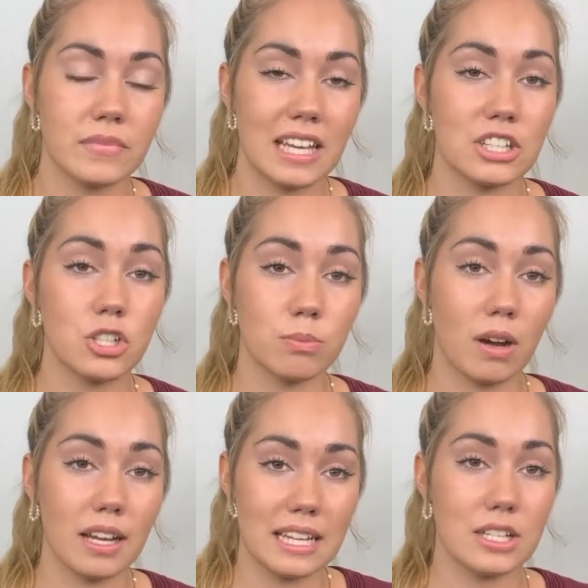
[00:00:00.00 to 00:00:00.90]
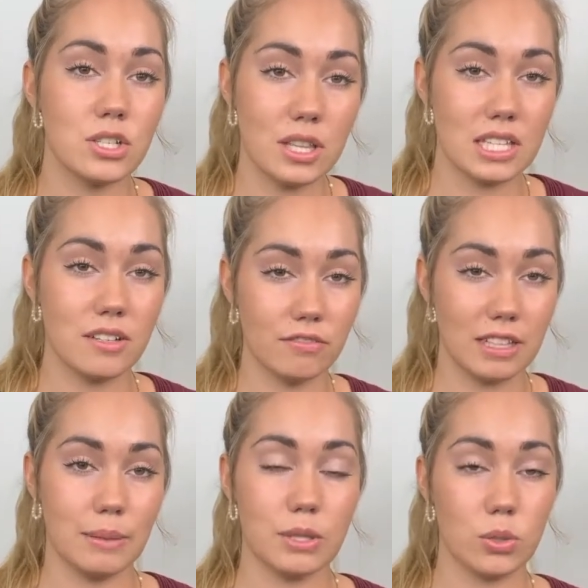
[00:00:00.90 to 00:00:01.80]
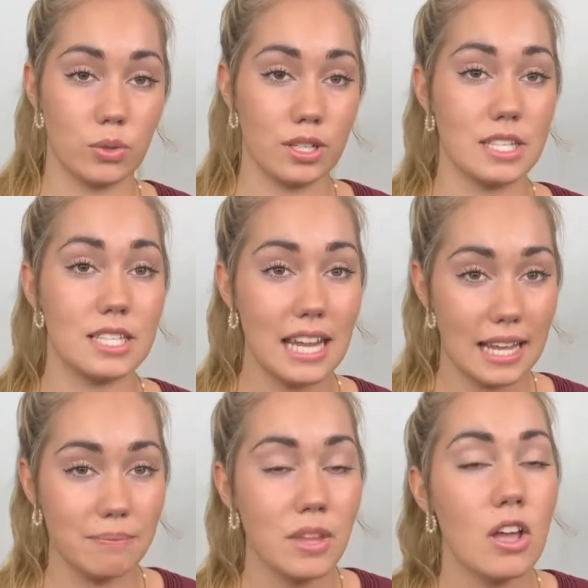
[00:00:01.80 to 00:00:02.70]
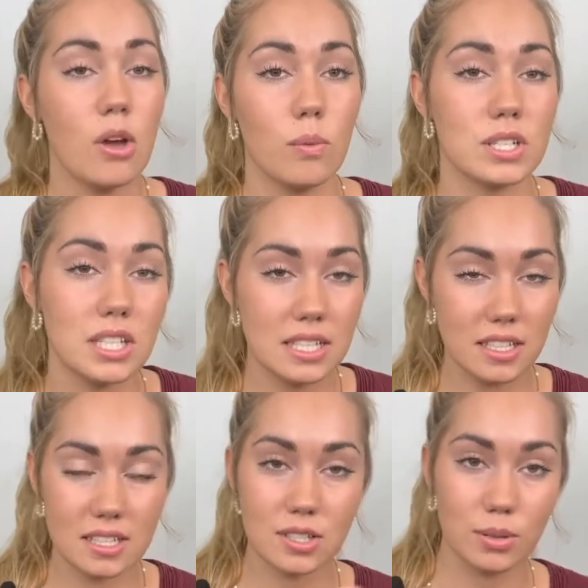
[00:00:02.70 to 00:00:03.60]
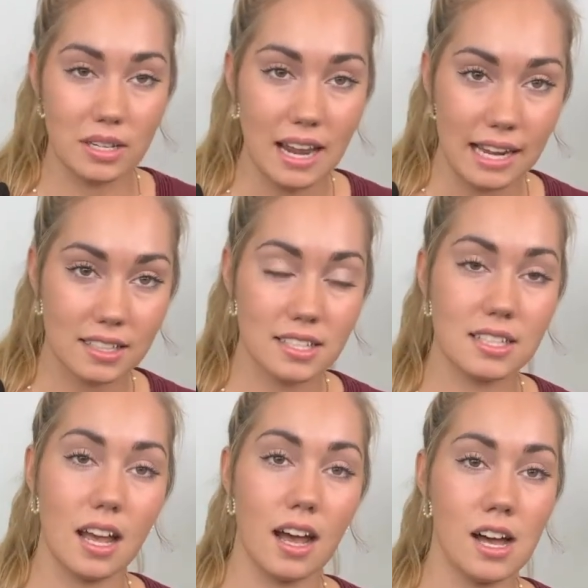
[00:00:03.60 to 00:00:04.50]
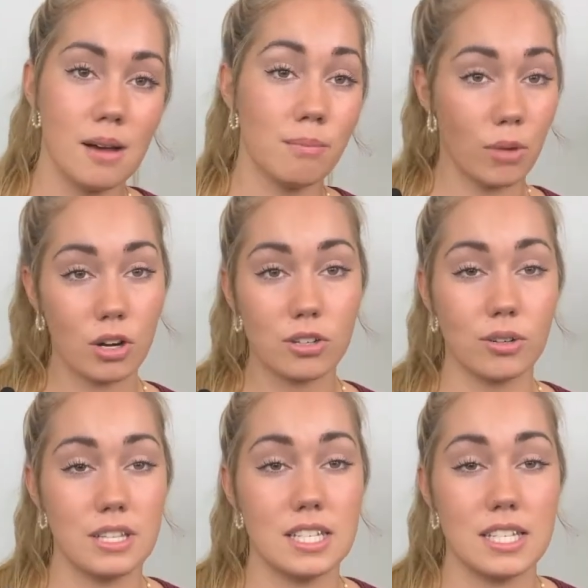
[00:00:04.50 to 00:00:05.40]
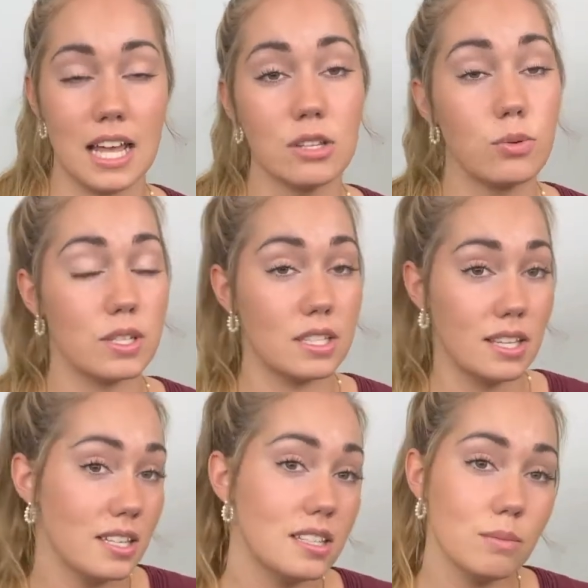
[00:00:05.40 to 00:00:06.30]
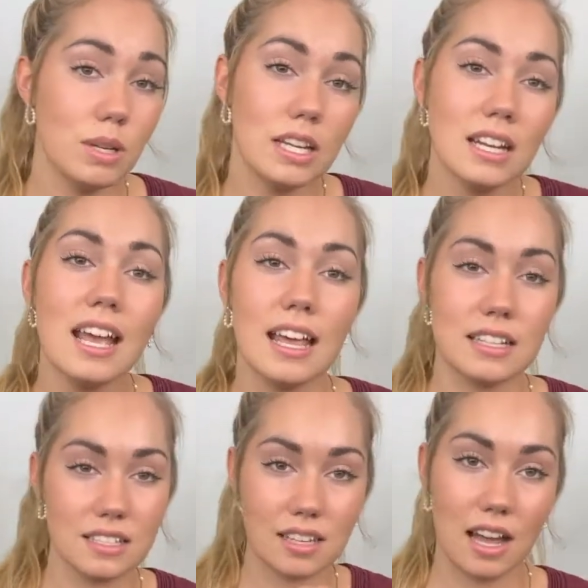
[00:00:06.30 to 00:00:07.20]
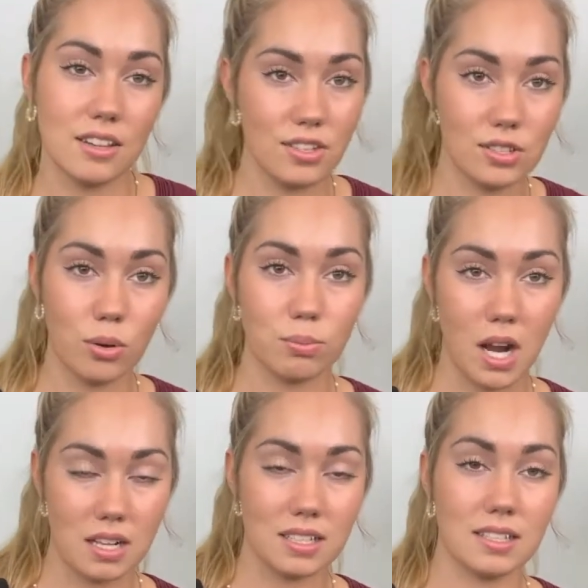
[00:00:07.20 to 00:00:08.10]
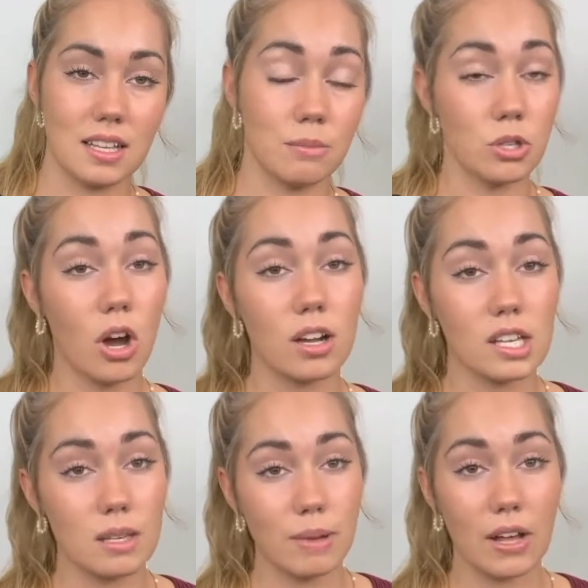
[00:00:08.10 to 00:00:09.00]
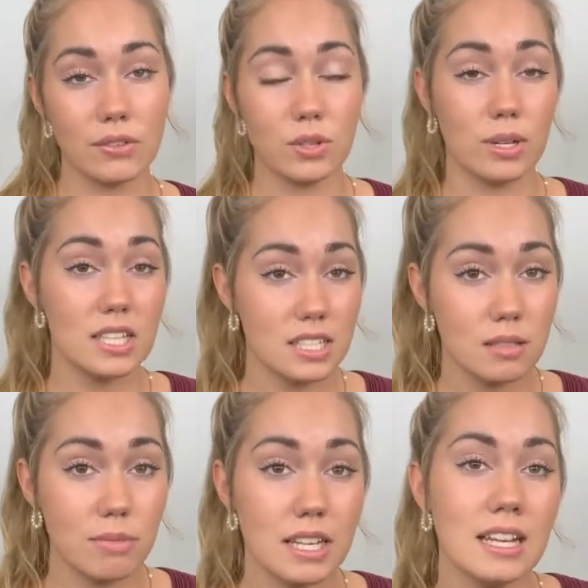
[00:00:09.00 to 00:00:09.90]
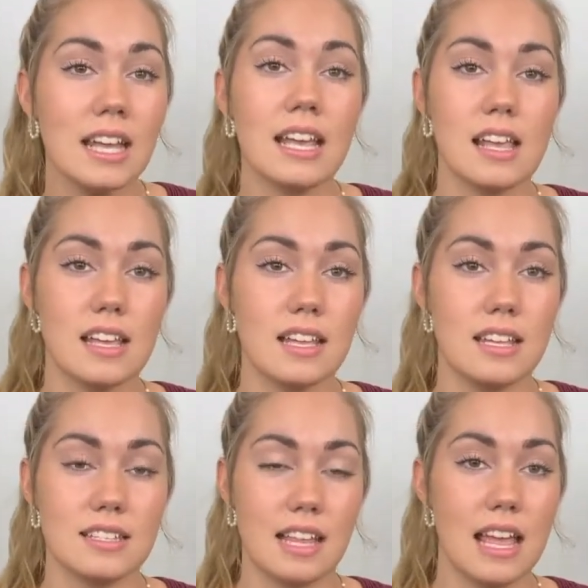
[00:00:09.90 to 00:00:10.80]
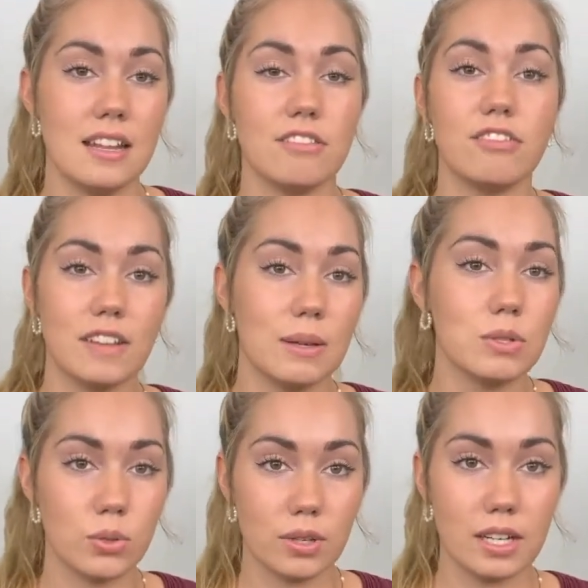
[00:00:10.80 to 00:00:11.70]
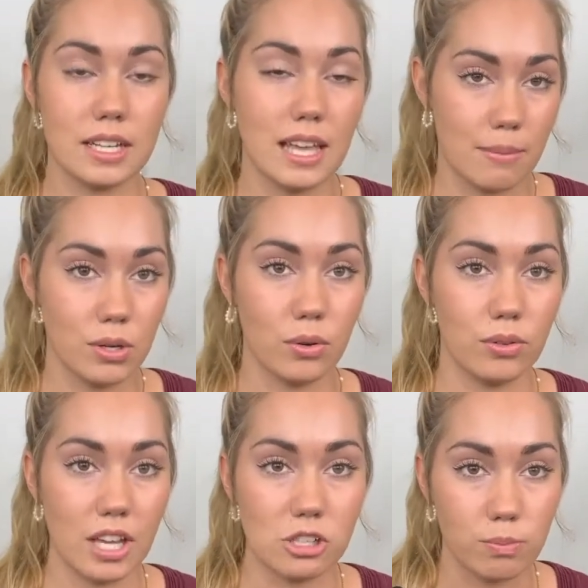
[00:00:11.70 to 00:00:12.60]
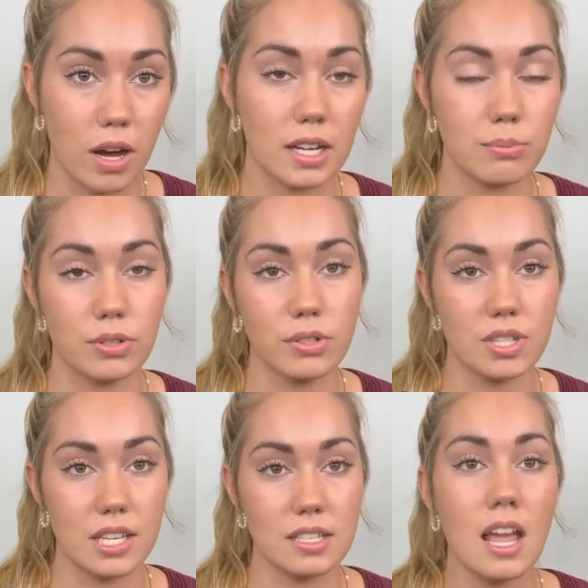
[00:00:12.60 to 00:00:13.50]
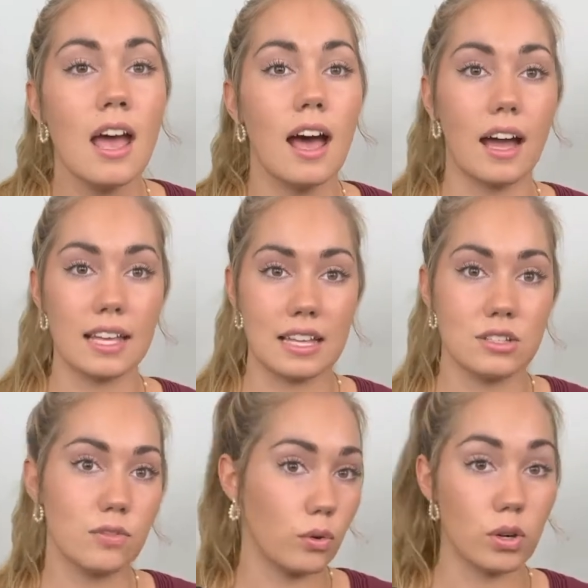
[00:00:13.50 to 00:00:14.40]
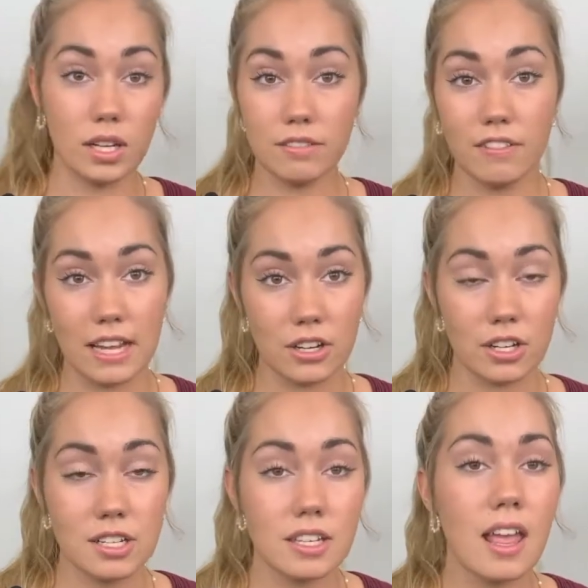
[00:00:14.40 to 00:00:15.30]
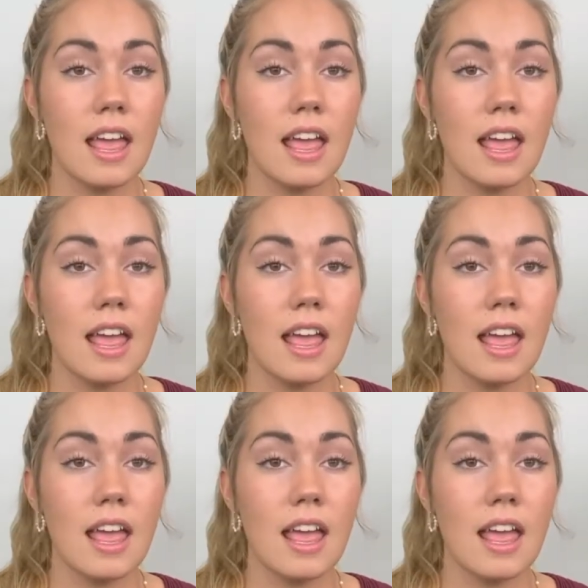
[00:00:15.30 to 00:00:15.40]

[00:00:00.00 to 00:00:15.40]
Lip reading: gets your body into this inflammatory state, which leads us to our next marker on this test, which is histamine. This is kind of this whole process that I'm talking about. So histamine is an inflammatory chemical that your body produces against foreign invaders.